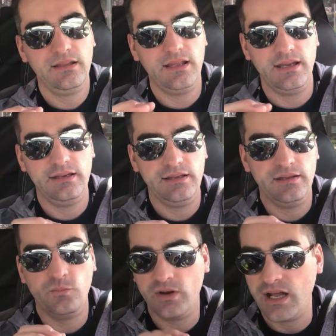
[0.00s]
And,
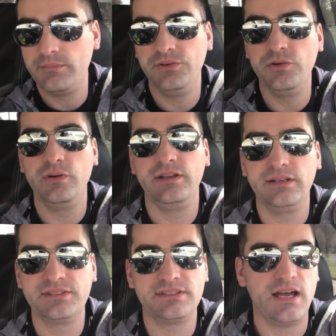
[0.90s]
and what I'm doing
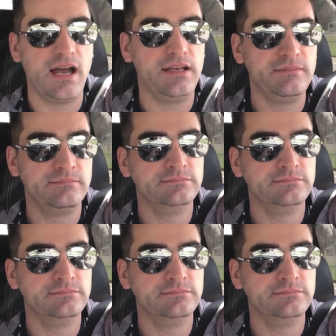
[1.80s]
is not